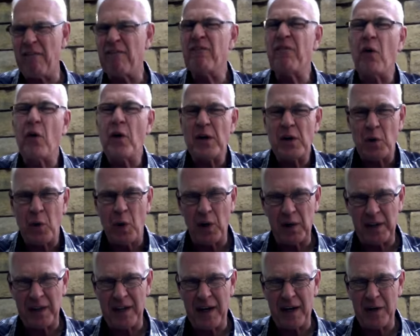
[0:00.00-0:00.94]
a
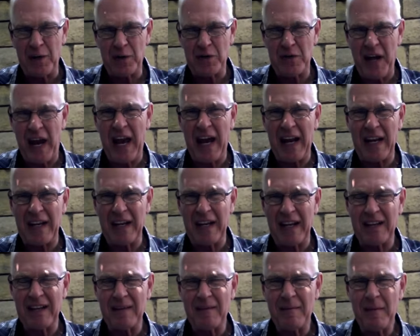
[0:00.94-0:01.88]
four-year-old can understand it.